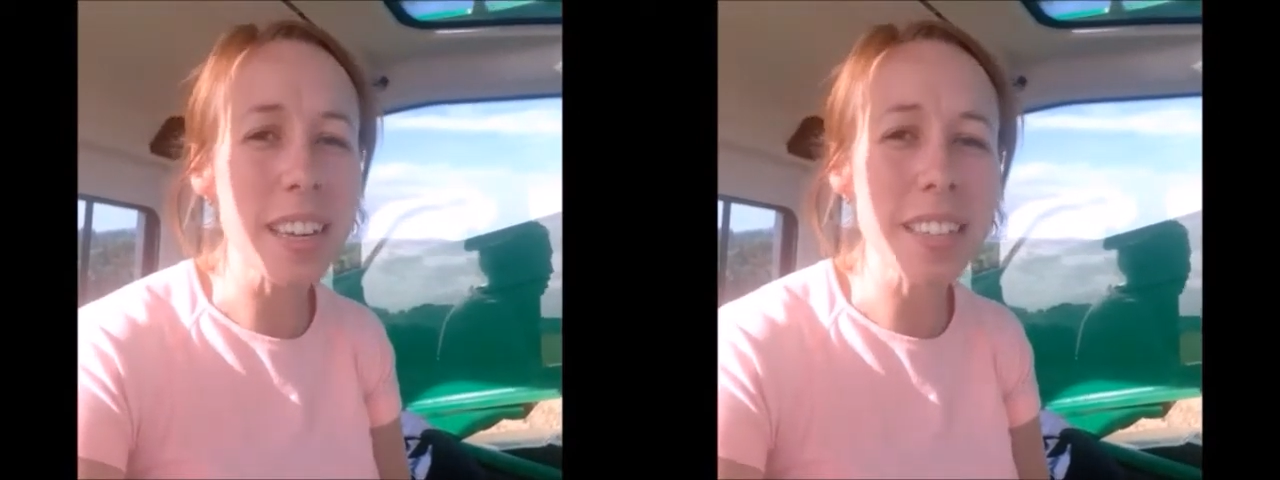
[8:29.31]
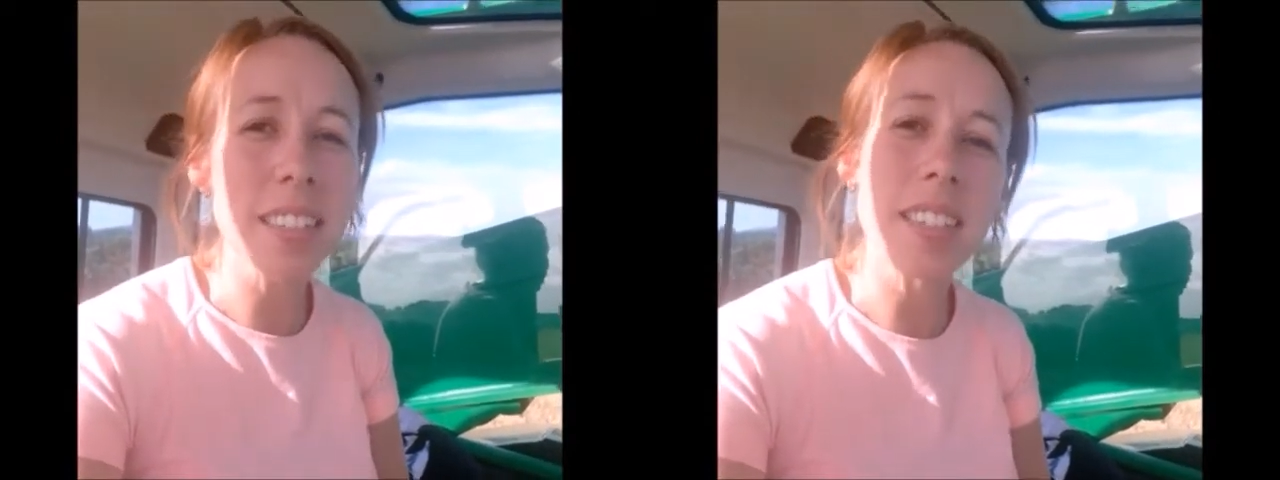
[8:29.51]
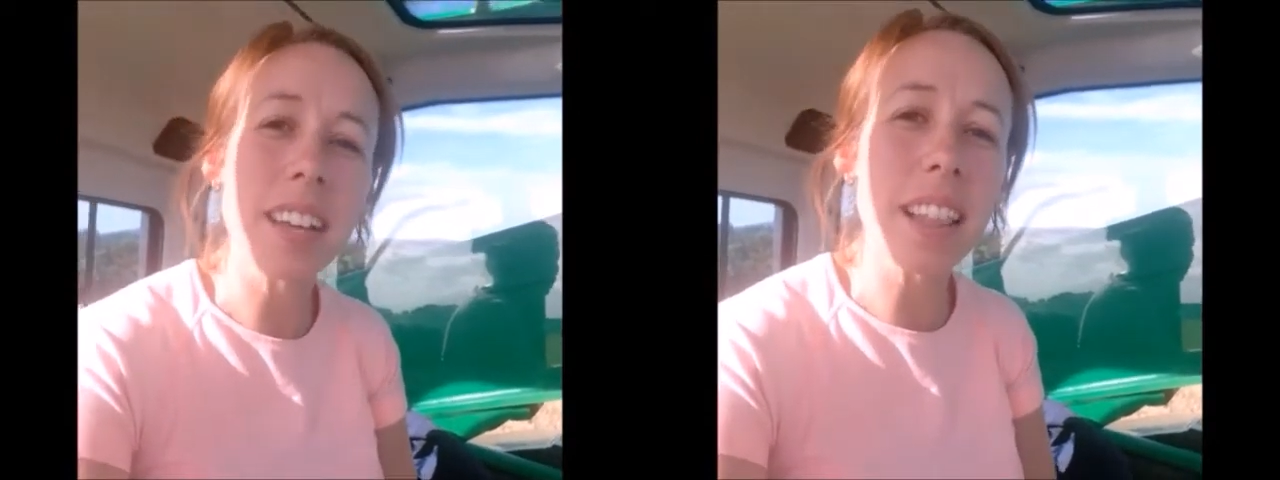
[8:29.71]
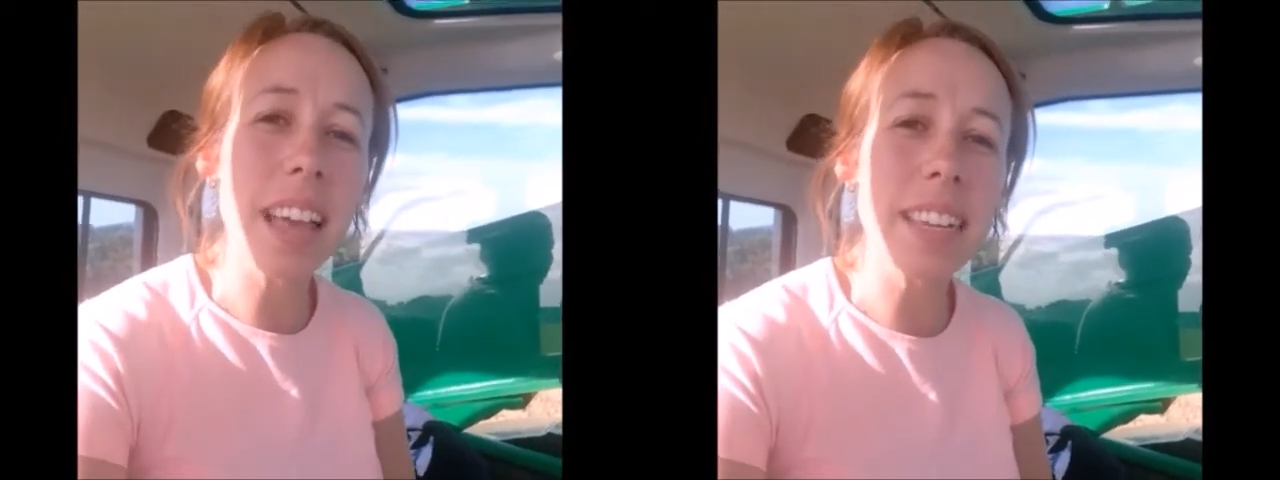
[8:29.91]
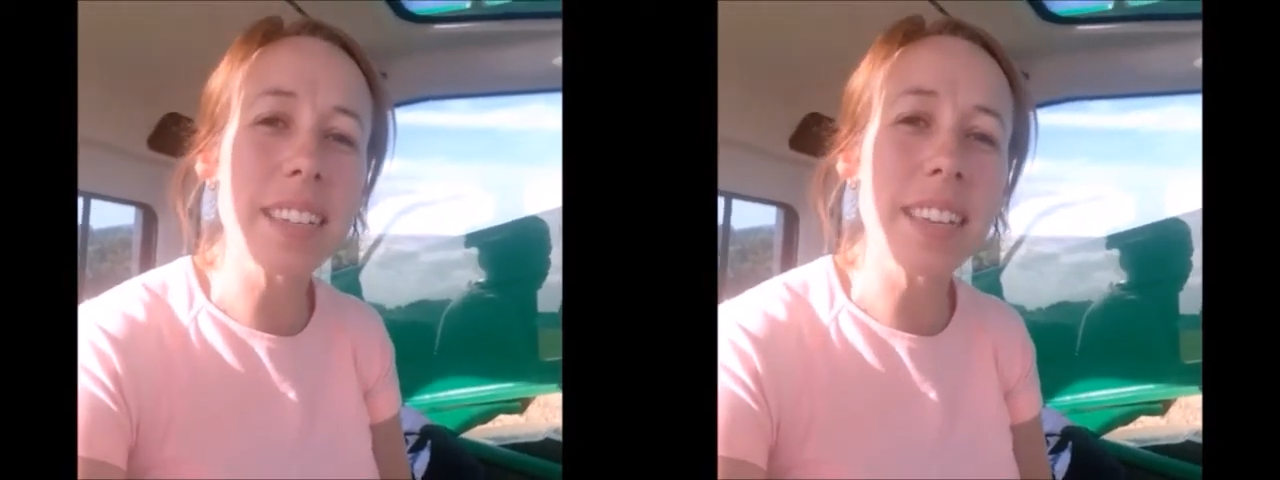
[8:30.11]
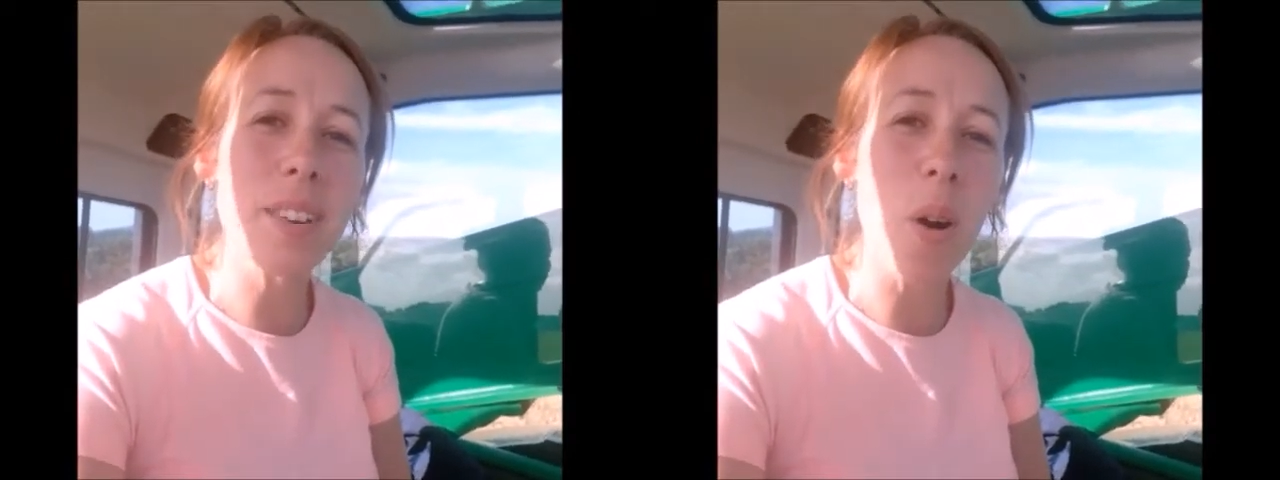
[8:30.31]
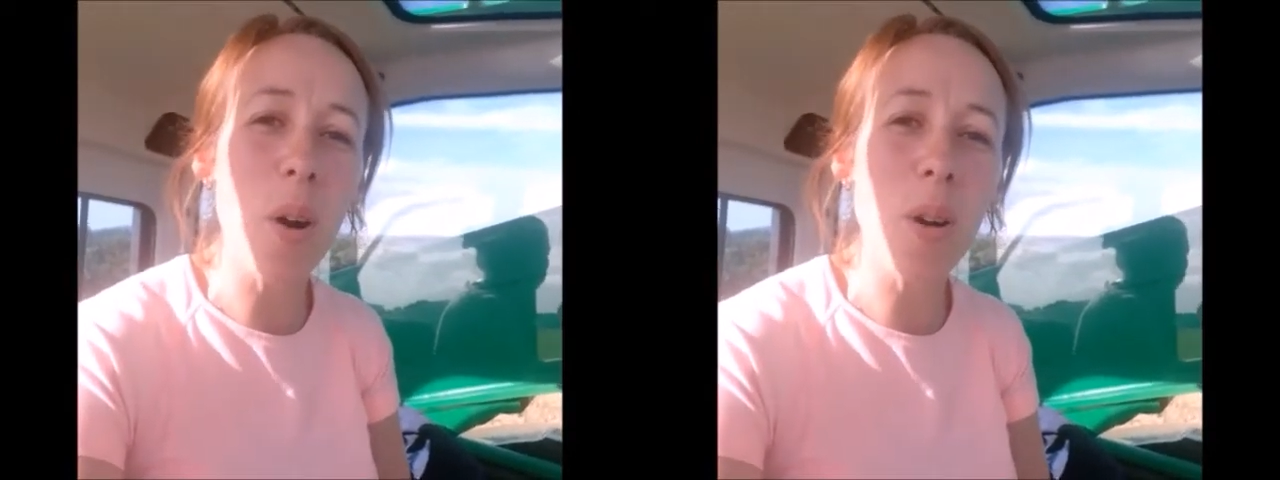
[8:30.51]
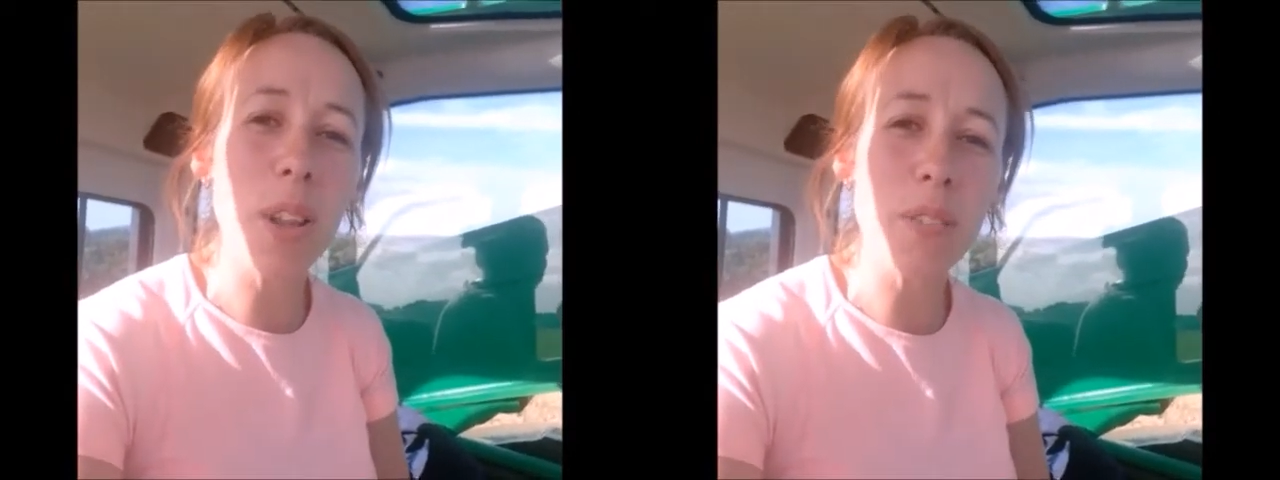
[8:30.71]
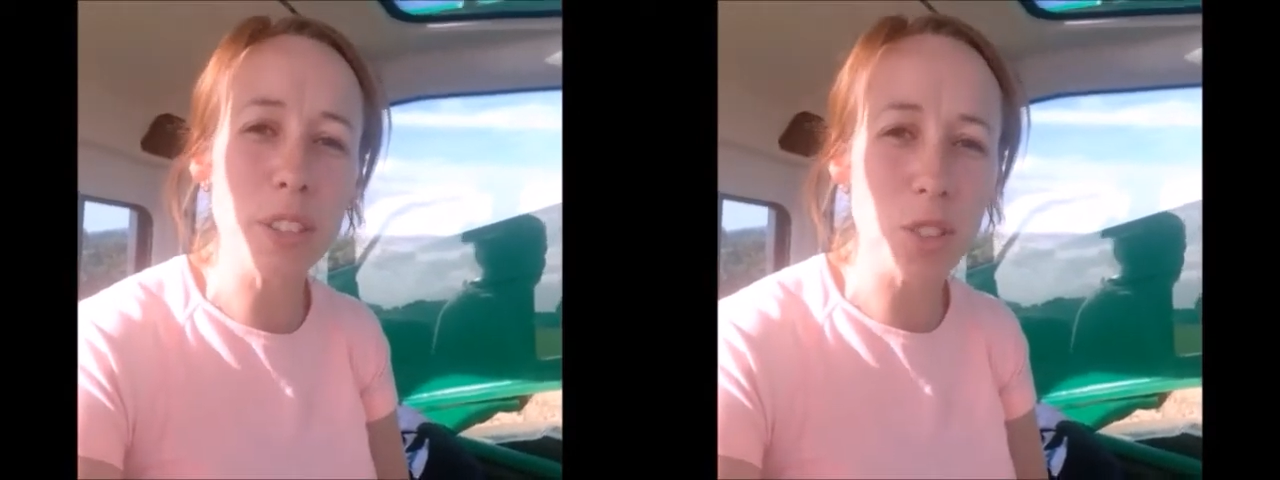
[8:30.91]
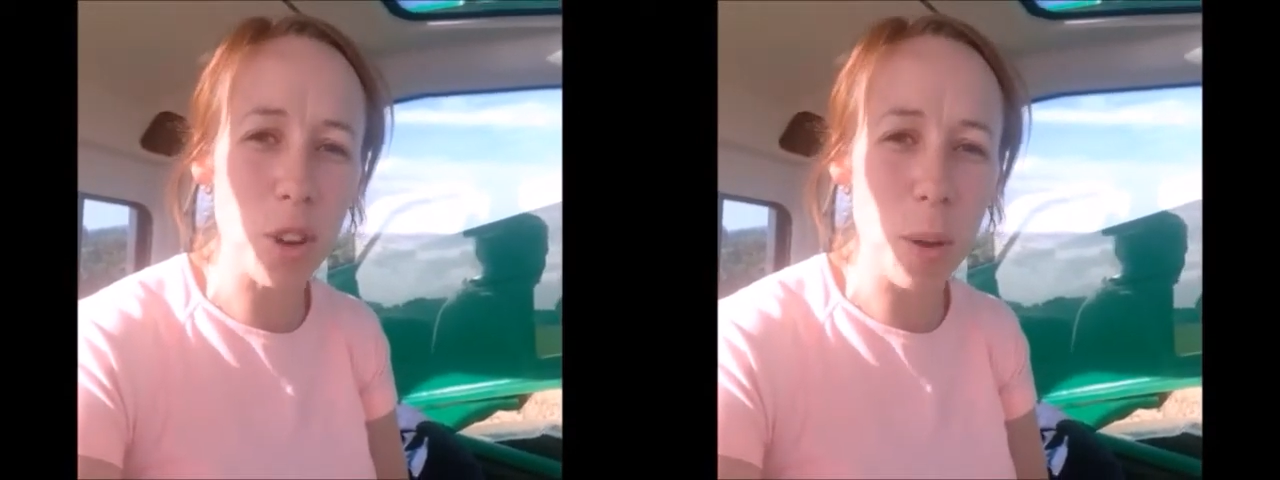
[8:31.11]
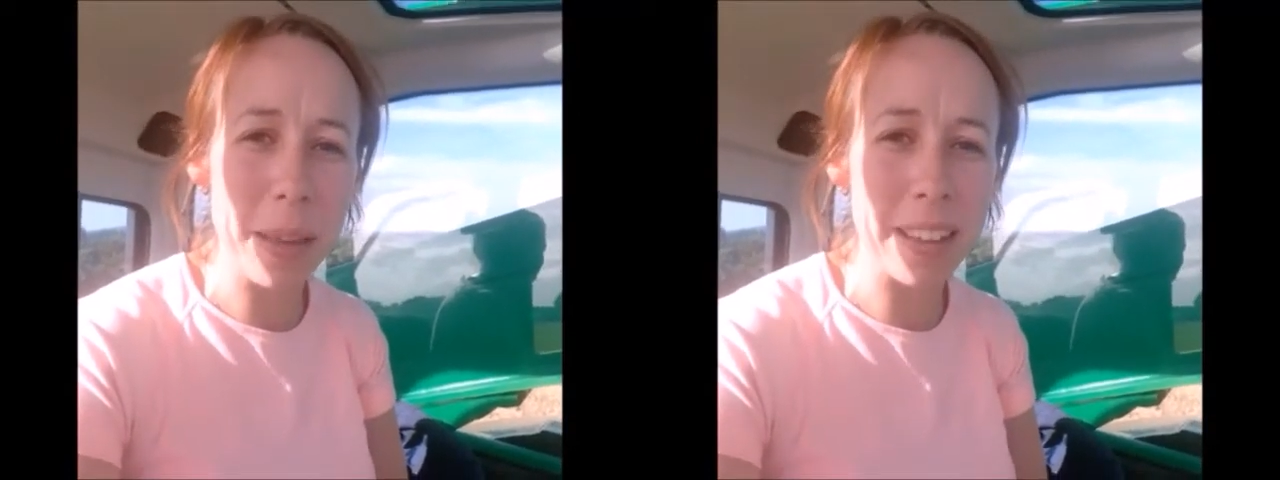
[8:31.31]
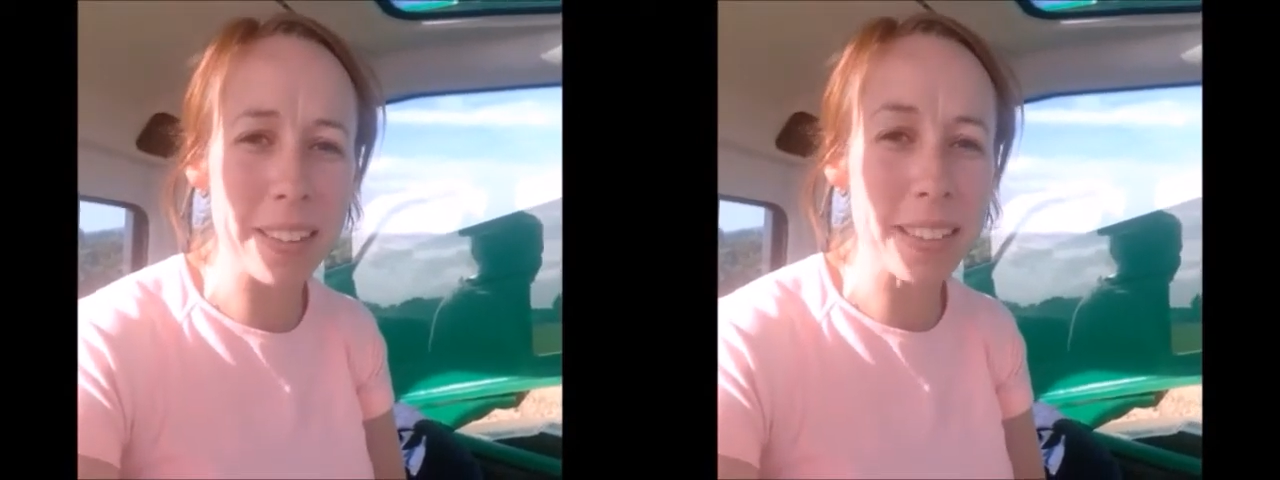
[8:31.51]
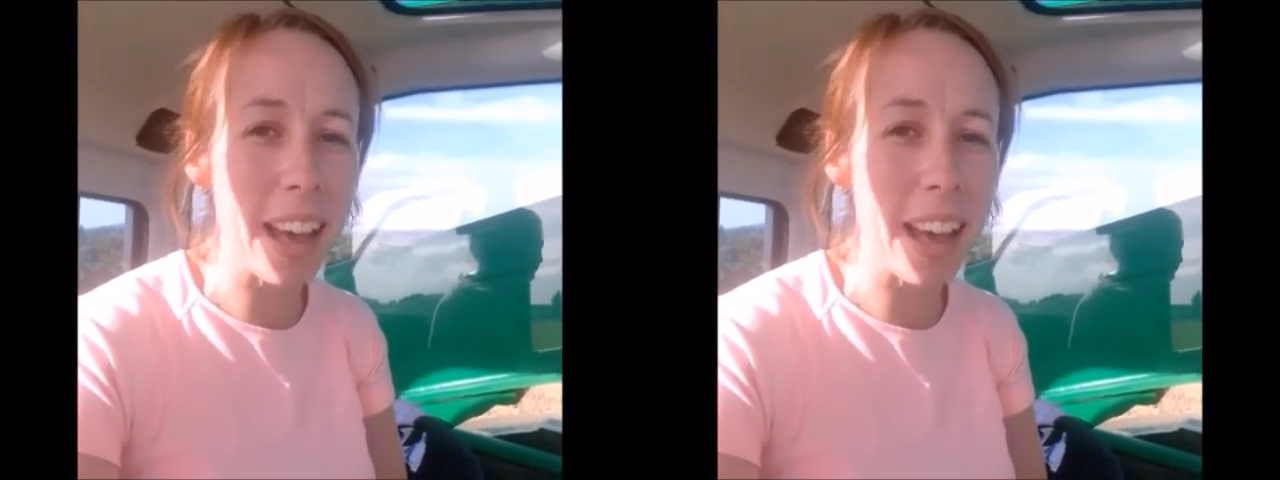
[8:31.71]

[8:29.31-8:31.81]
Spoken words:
is to collect in all of the straw bales,